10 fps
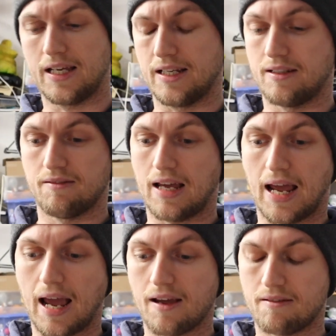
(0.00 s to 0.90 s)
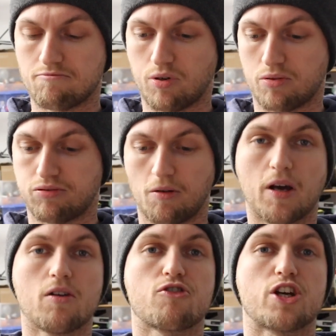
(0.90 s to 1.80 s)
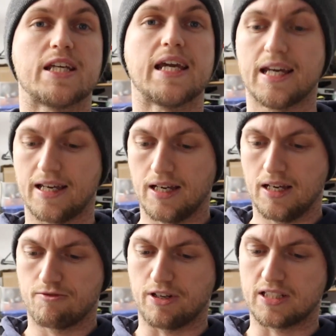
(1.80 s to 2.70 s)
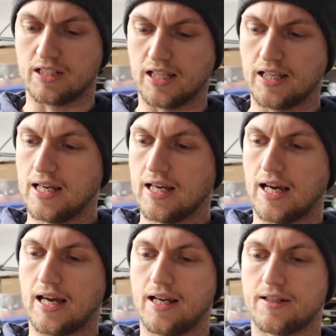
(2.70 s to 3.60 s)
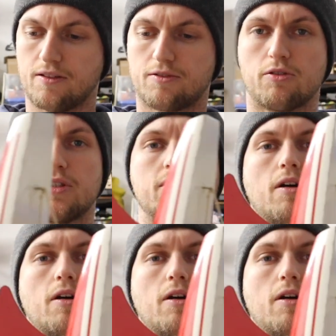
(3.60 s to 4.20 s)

in probably over a year recently, and sold this.